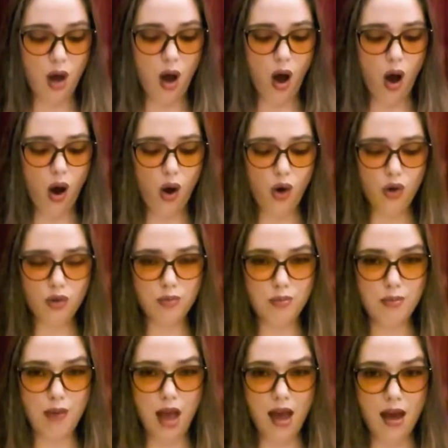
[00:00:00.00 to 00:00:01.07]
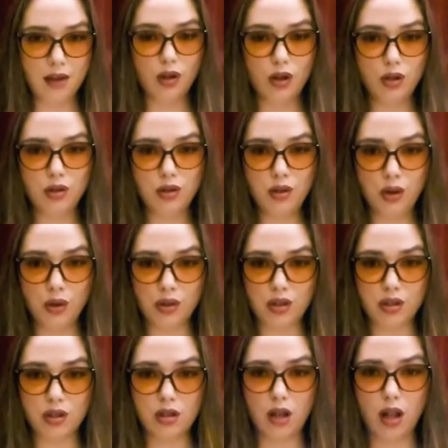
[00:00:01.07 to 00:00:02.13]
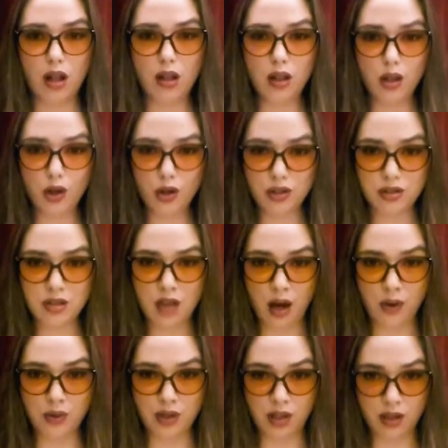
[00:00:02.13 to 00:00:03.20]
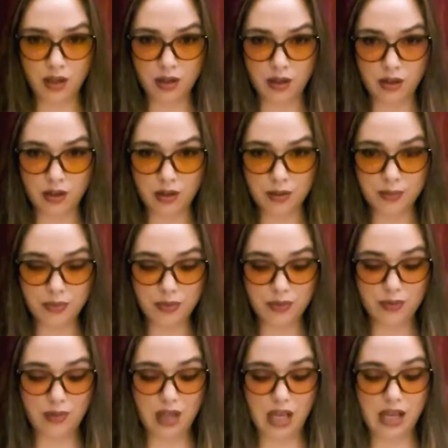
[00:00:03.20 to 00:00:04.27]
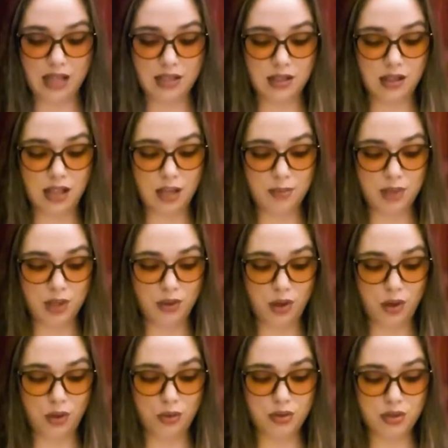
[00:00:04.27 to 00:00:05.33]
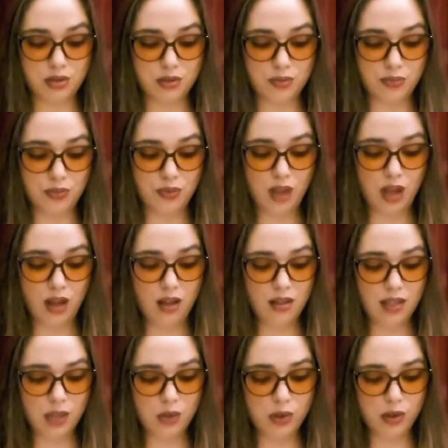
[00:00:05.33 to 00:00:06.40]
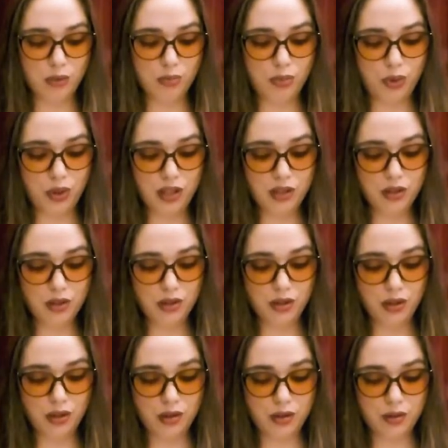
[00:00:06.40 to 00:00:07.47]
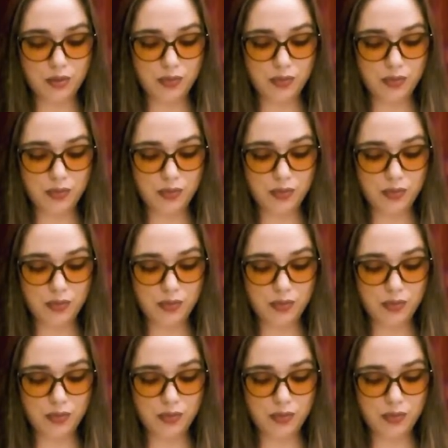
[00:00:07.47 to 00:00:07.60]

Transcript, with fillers: Oh man, look, look down here! exclaimed the ghost. They were a boy and a girl,